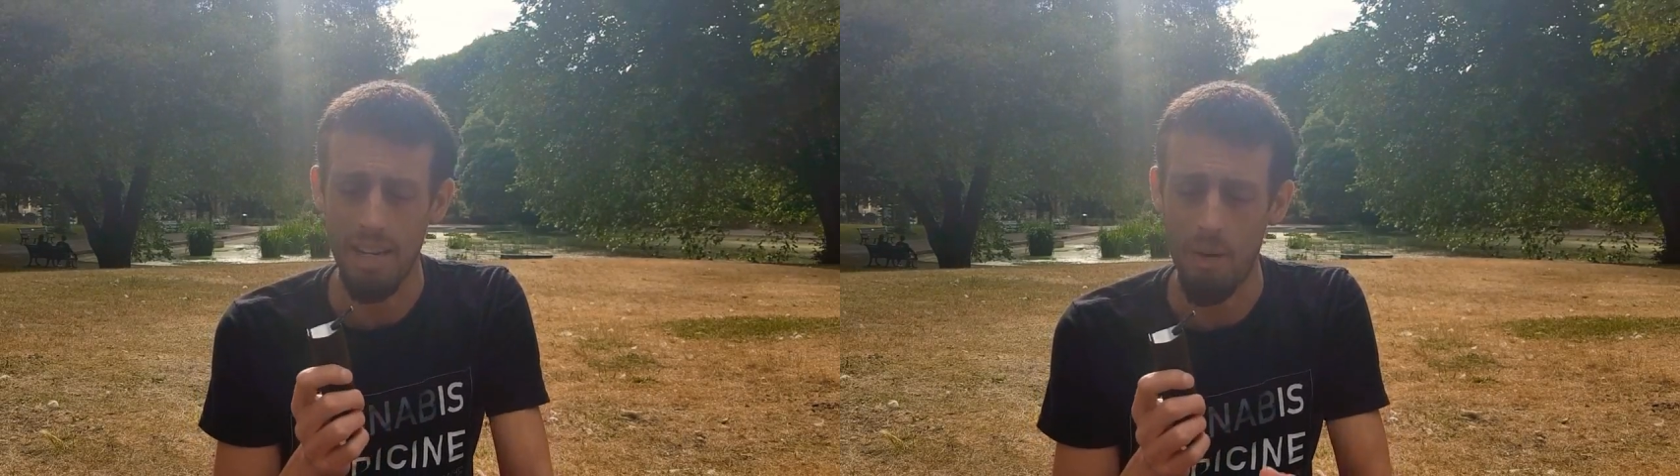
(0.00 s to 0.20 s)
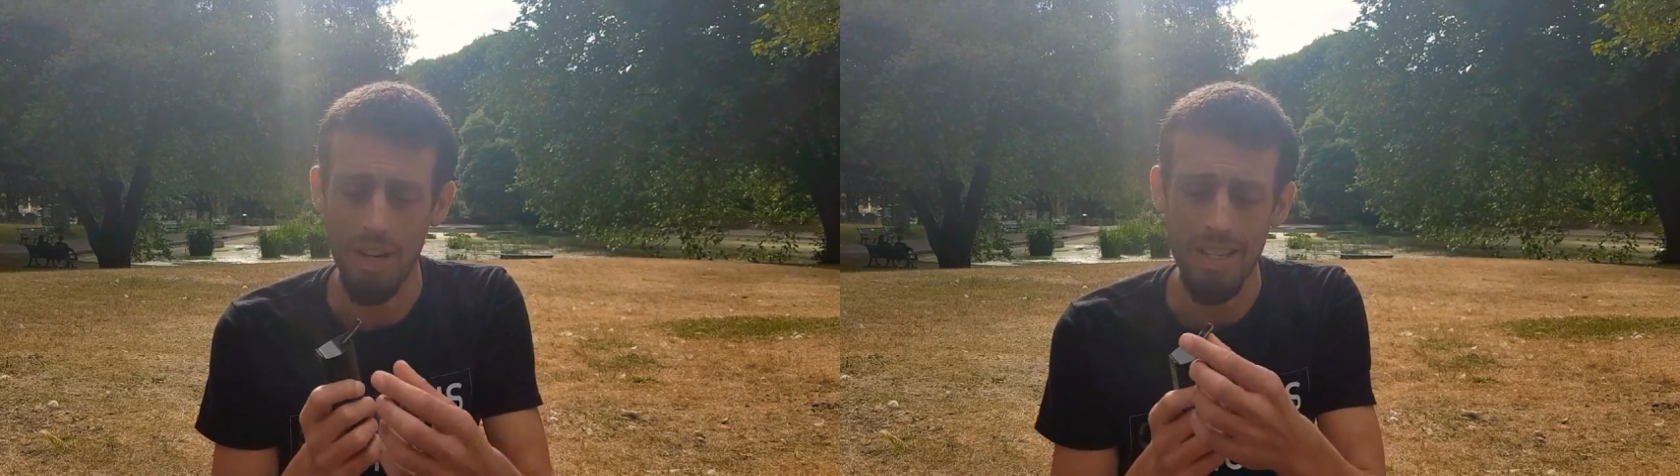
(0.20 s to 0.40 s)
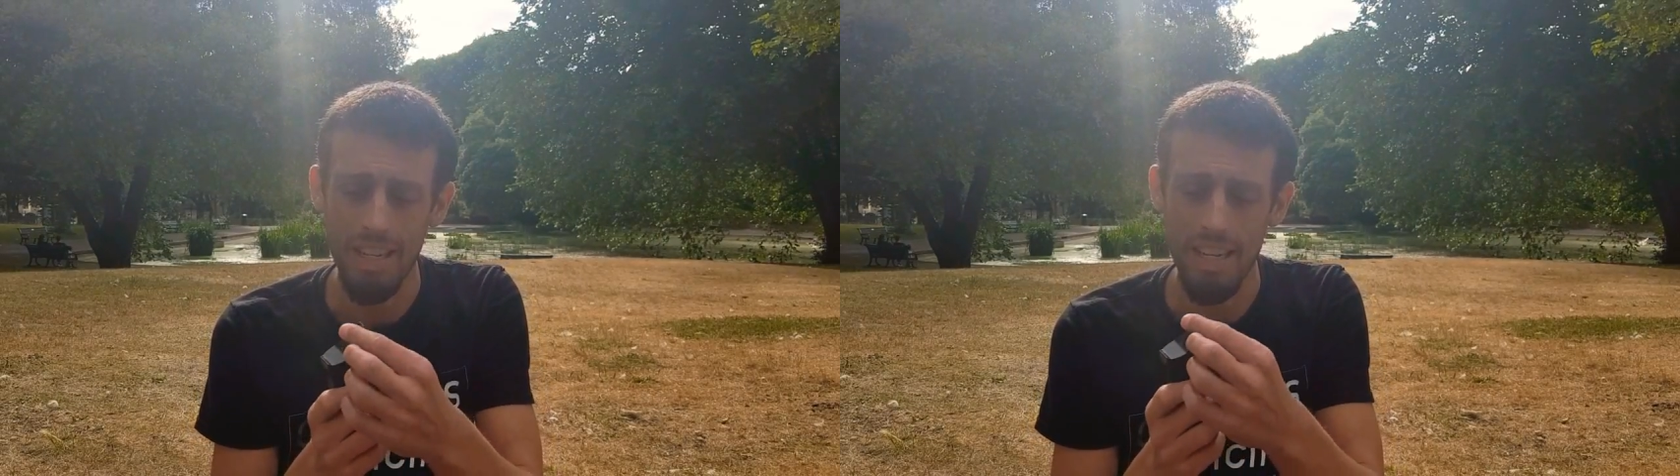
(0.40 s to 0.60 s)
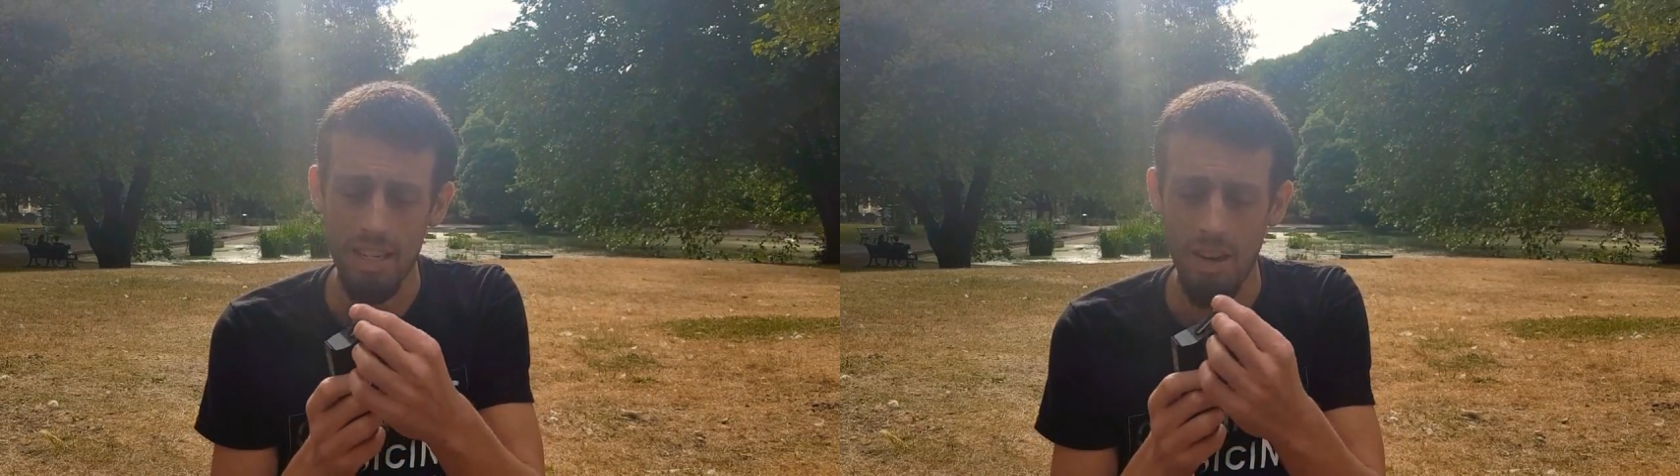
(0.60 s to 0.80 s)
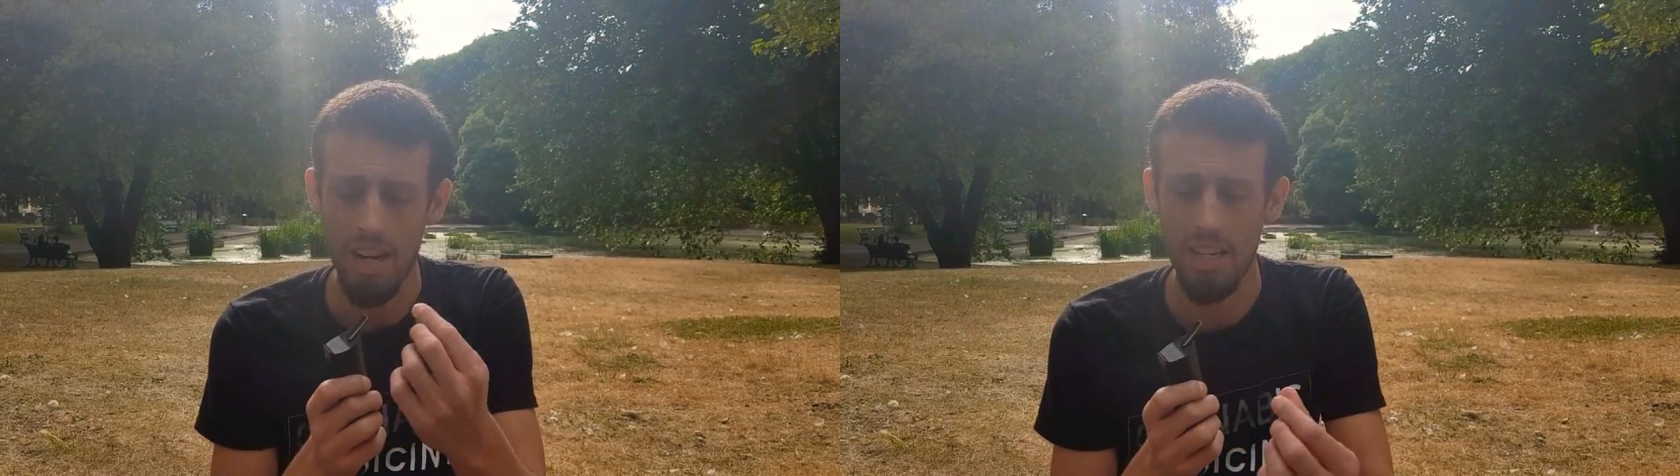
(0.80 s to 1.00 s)
is how easy it is
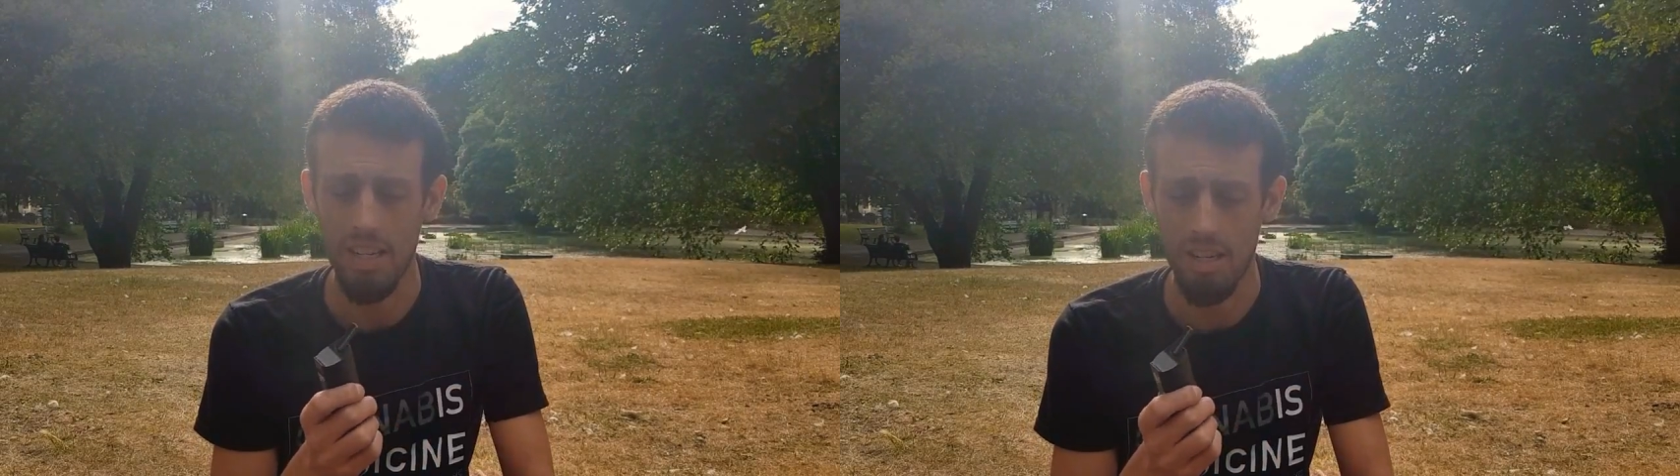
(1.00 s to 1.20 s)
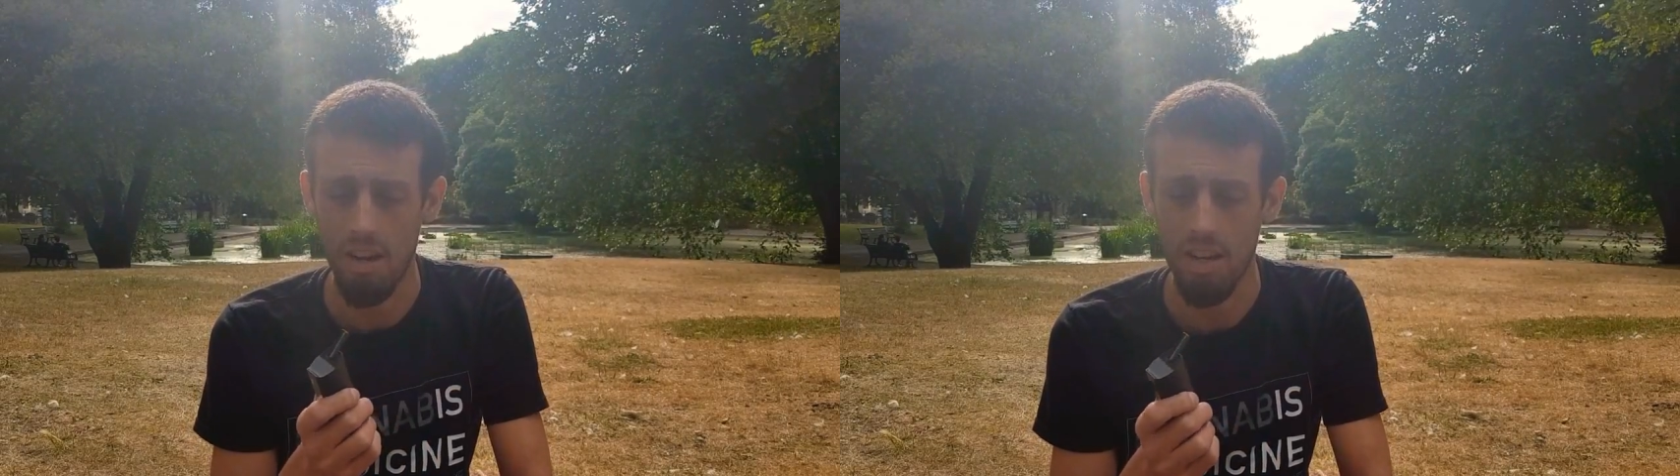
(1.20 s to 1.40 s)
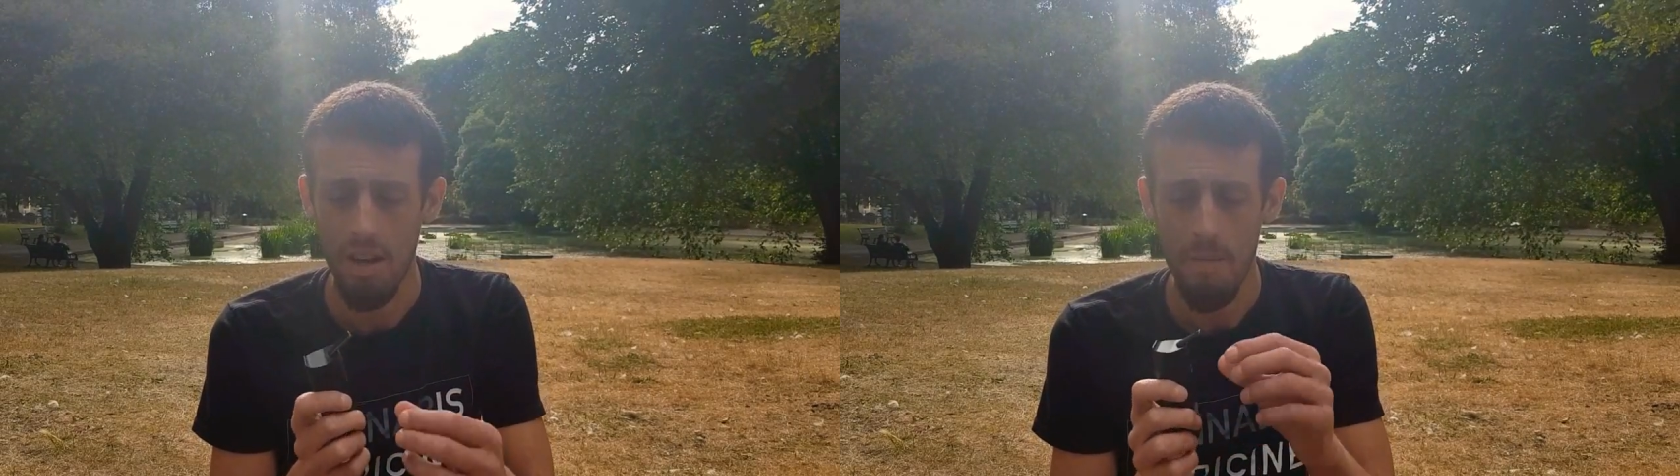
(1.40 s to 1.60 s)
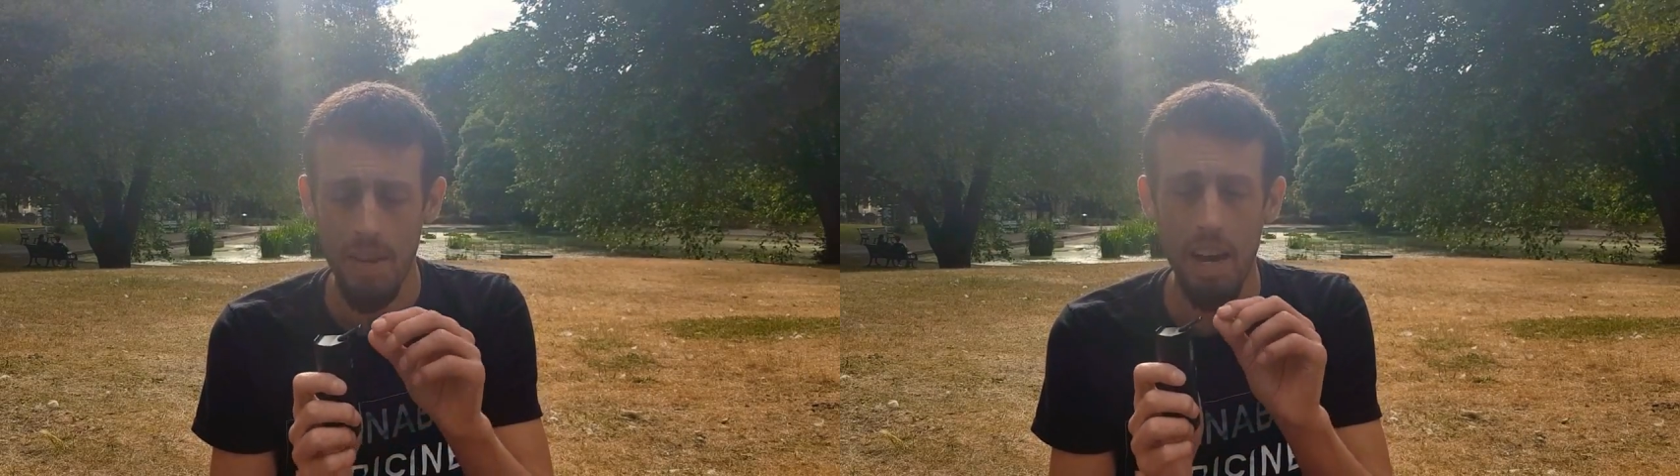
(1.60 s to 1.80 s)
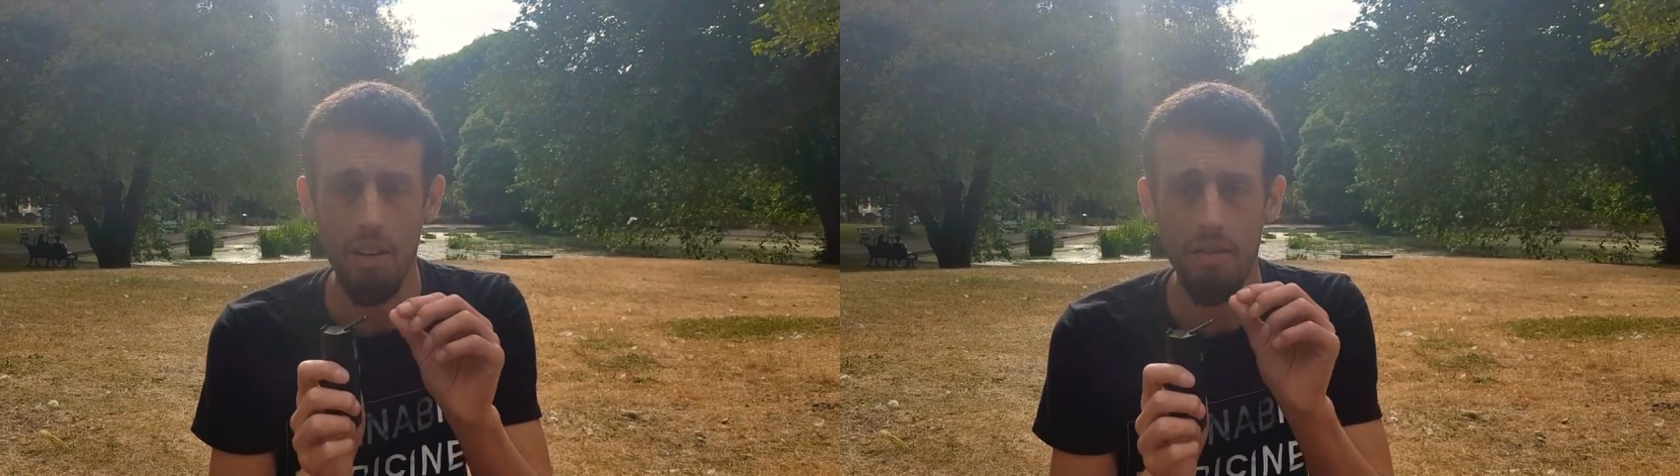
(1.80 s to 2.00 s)
to actually suck
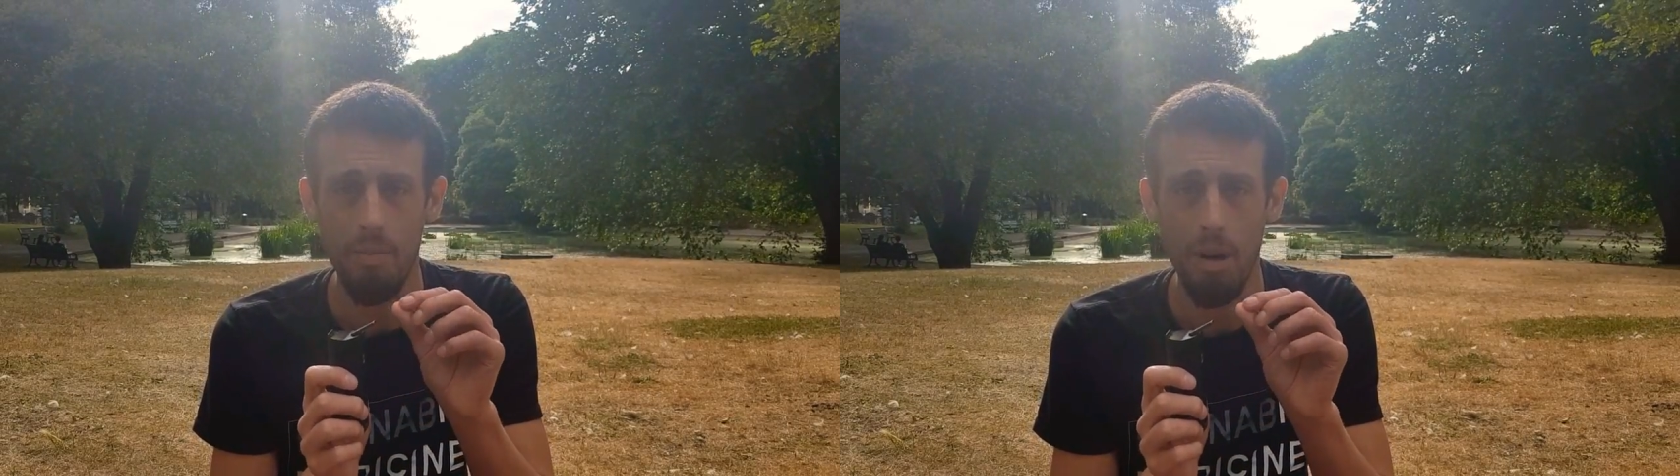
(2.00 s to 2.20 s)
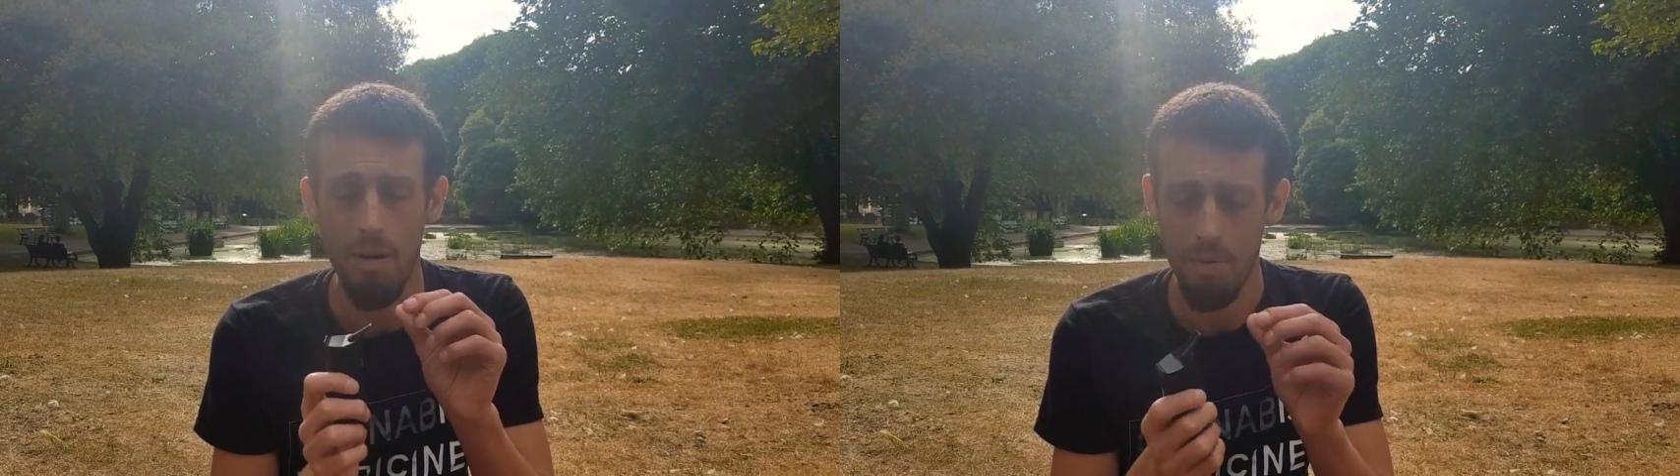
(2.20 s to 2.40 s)
out of the pipe